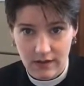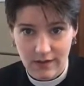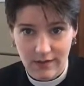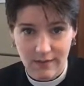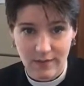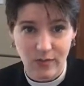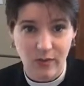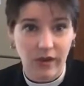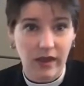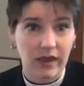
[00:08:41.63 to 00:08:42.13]

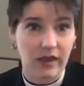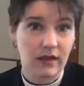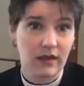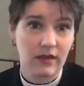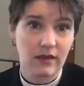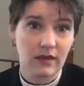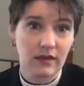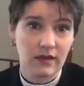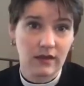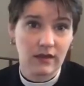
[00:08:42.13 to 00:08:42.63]
Boy,
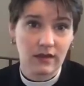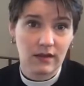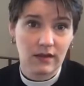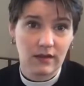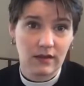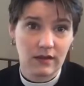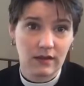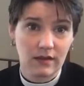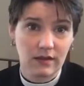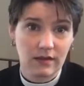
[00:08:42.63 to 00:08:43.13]

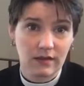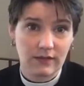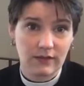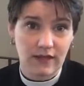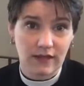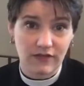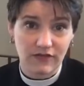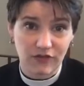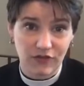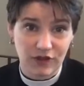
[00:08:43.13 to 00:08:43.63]

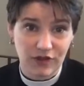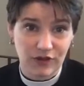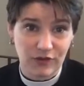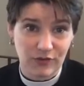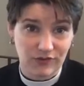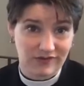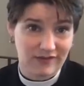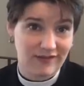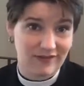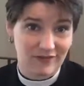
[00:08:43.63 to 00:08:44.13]
that's good
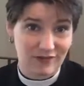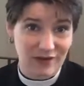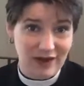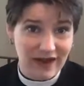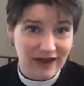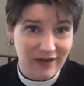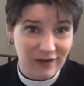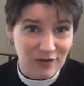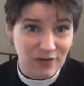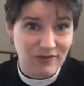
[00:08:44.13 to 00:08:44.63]
news. That's good
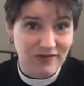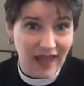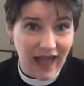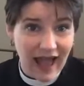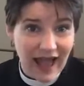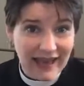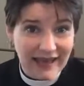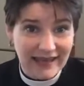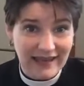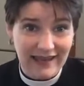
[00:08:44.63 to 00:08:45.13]
news
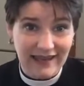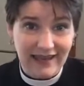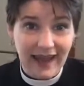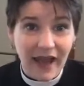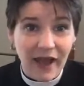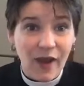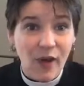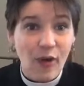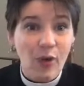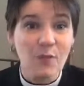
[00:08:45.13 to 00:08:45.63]
I need. I
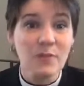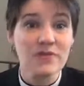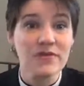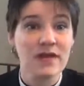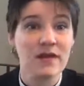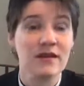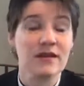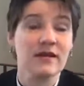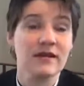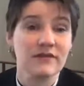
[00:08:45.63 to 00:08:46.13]
hope
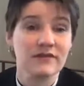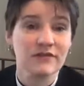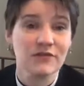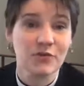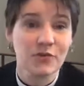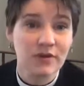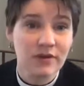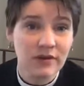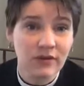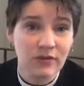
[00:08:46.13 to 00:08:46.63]
that it is
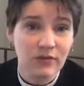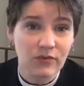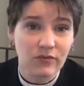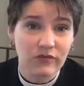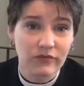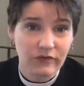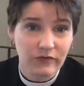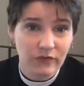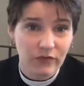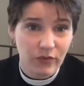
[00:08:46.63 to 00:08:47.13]
good news
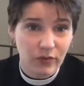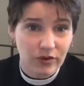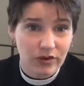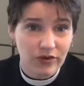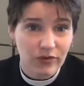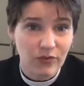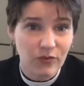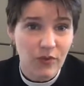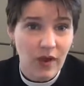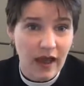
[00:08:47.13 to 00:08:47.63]
for
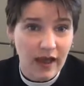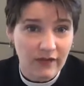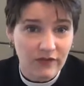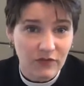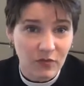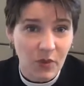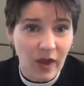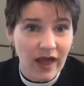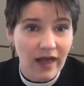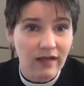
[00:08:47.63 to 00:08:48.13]
you as
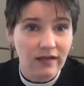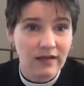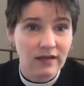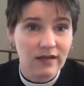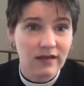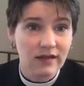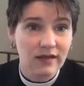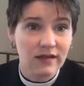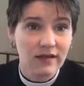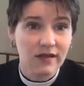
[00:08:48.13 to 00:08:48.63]
well,
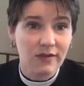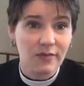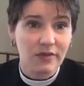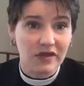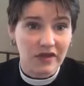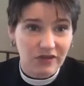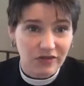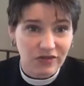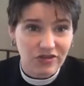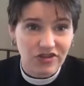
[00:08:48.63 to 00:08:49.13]

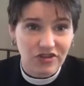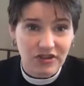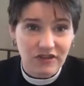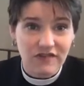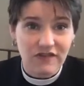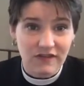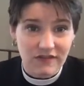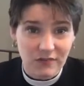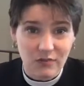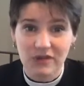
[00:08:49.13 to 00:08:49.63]
because
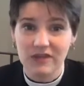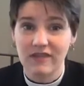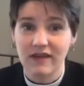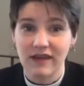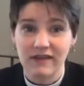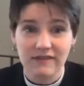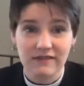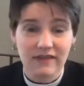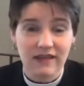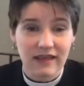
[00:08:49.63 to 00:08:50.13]
Jesus with
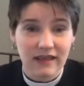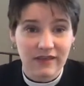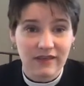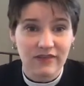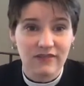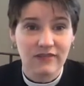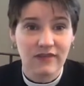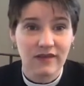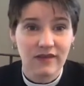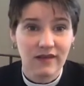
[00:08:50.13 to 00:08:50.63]
us
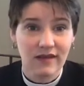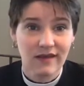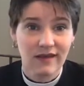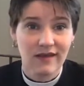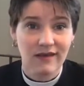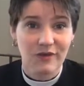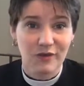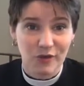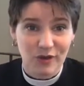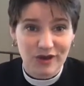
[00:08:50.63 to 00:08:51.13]
is
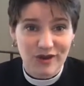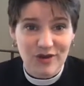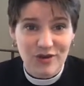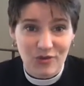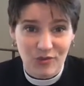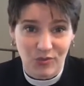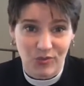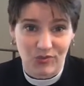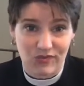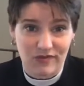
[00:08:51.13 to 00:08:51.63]
good
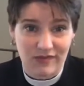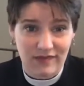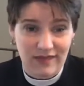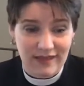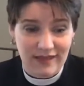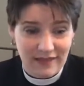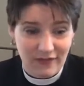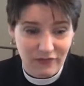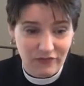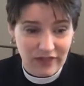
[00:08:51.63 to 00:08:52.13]
news
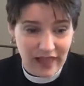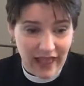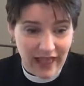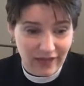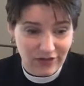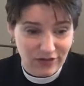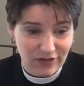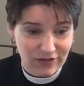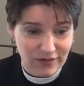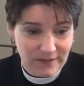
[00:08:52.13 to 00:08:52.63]
in the
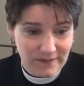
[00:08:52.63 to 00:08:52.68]
flesh.